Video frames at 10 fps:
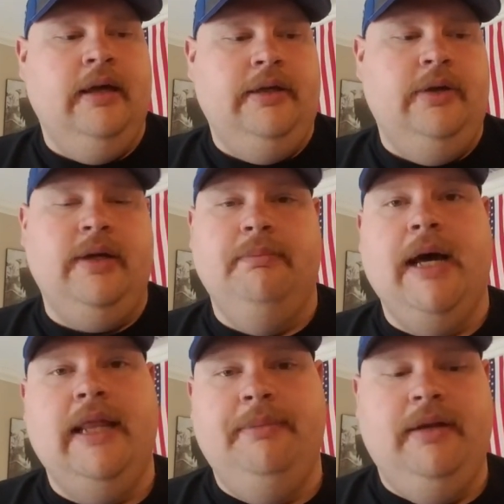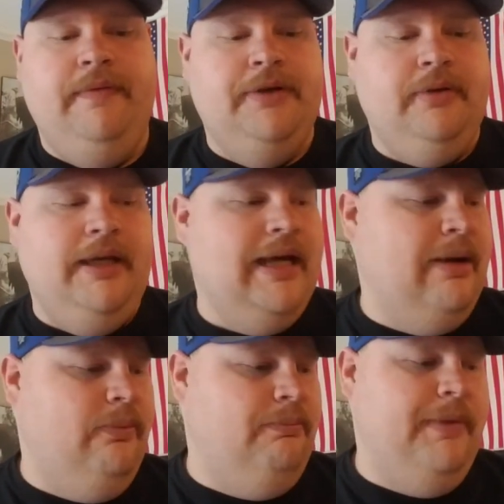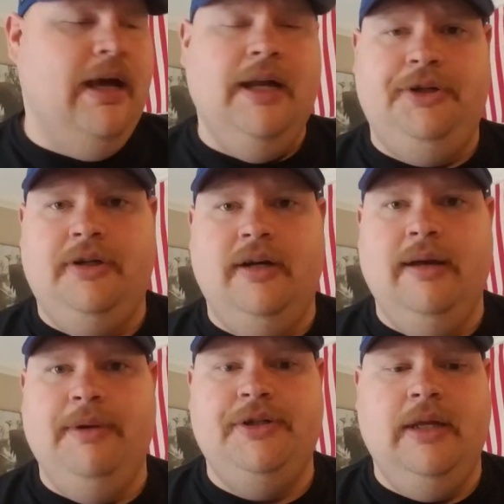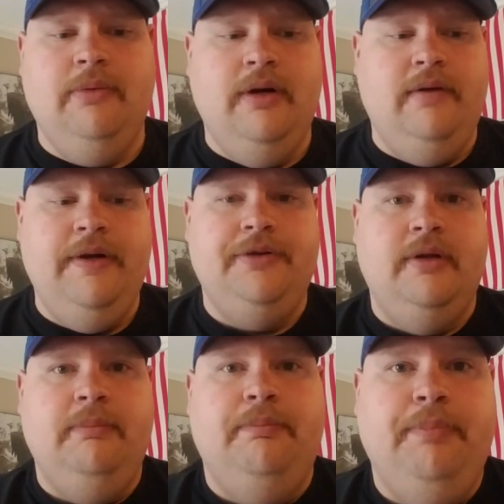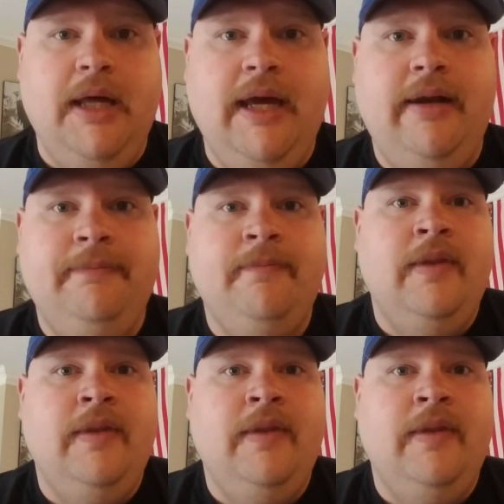You can buy them individually. I'm not sure how much they were individually, but